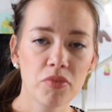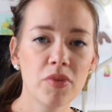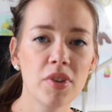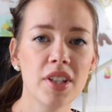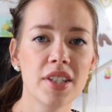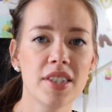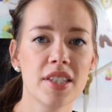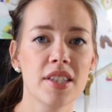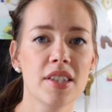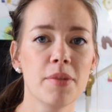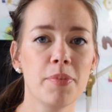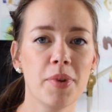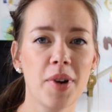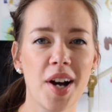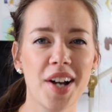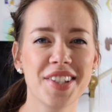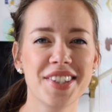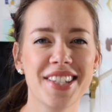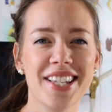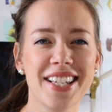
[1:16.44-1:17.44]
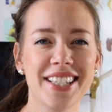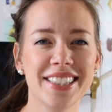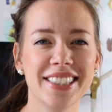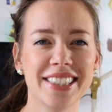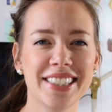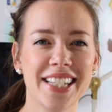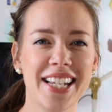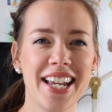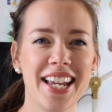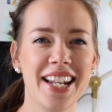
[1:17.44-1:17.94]
this is a process
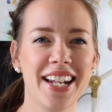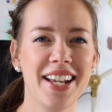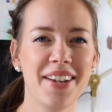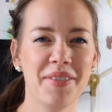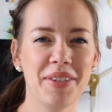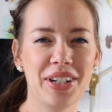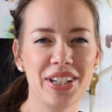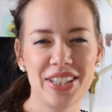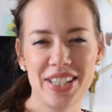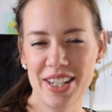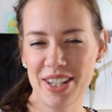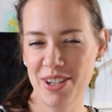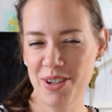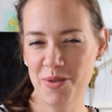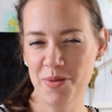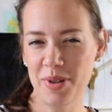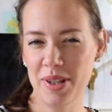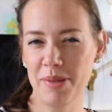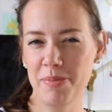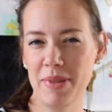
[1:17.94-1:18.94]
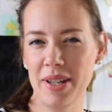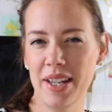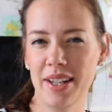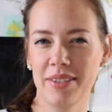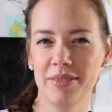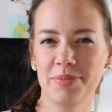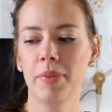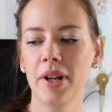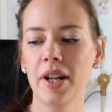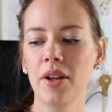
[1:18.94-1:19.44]
and I'm going to take you with me.
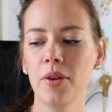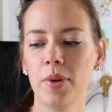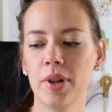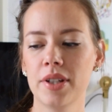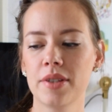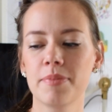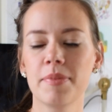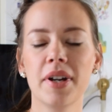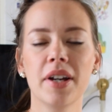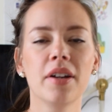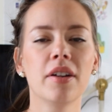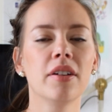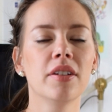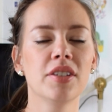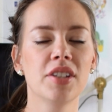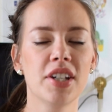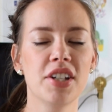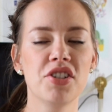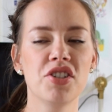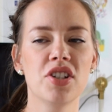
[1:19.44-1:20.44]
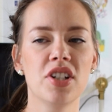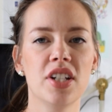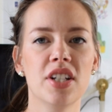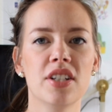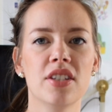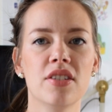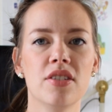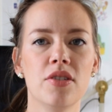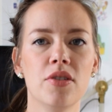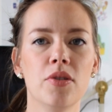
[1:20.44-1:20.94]
But anyways, my intention
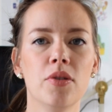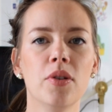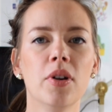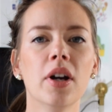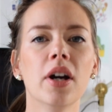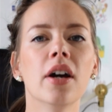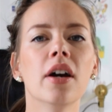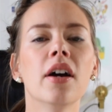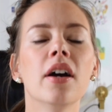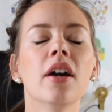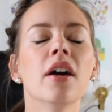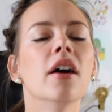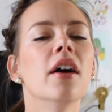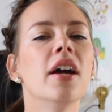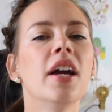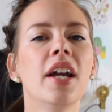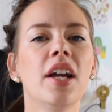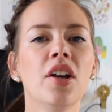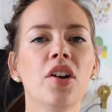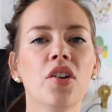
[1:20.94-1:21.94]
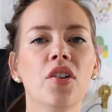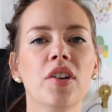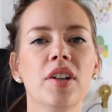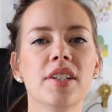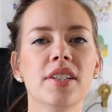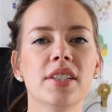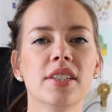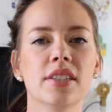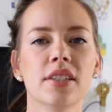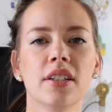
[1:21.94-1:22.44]
is to
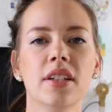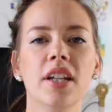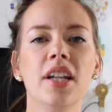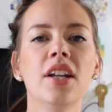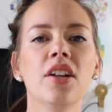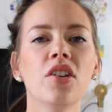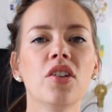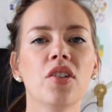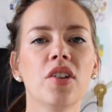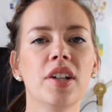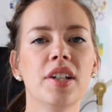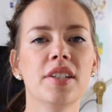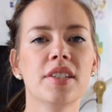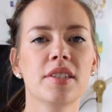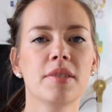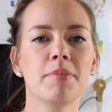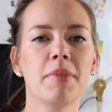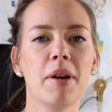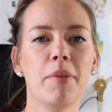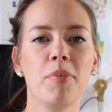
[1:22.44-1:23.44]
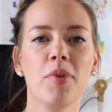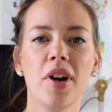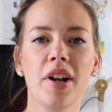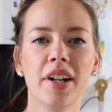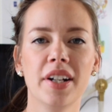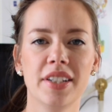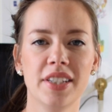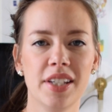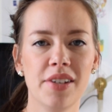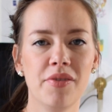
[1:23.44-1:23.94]
increase my
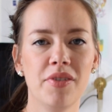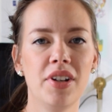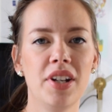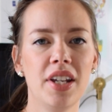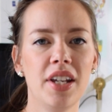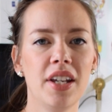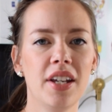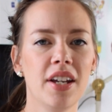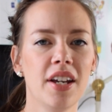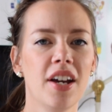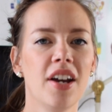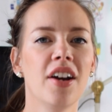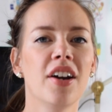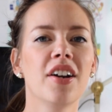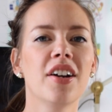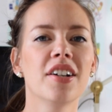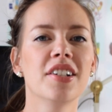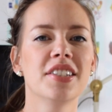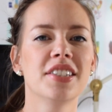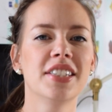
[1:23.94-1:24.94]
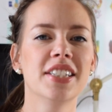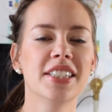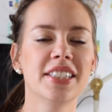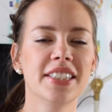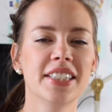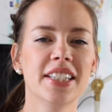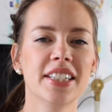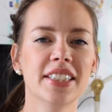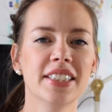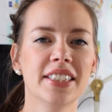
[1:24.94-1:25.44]
productivity,
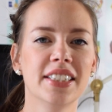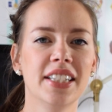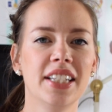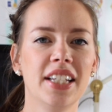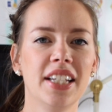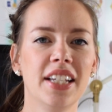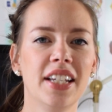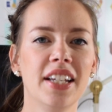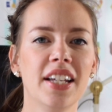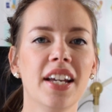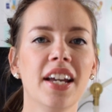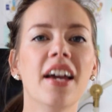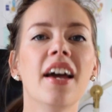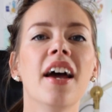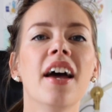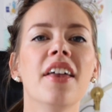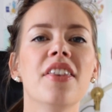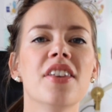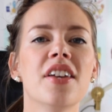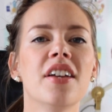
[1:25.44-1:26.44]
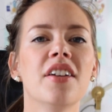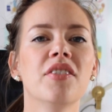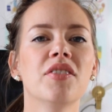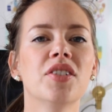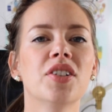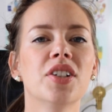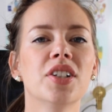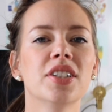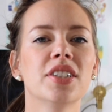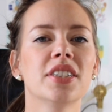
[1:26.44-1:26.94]
consistency, and then of
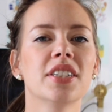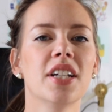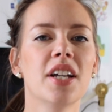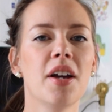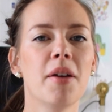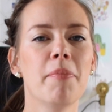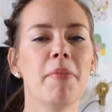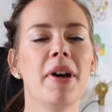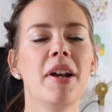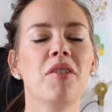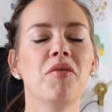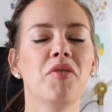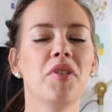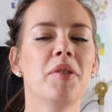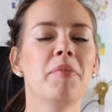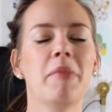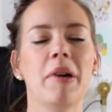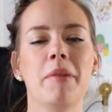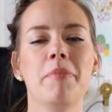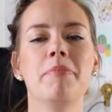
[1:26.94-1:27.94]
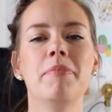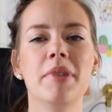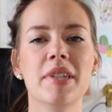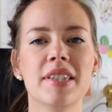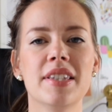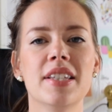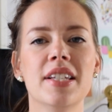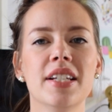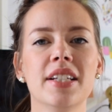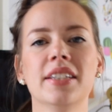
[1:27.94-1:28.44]
course benefit my
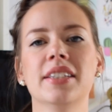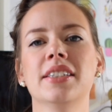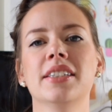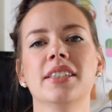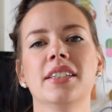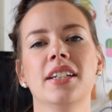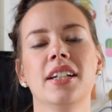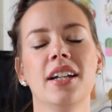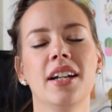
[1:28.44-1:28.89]
business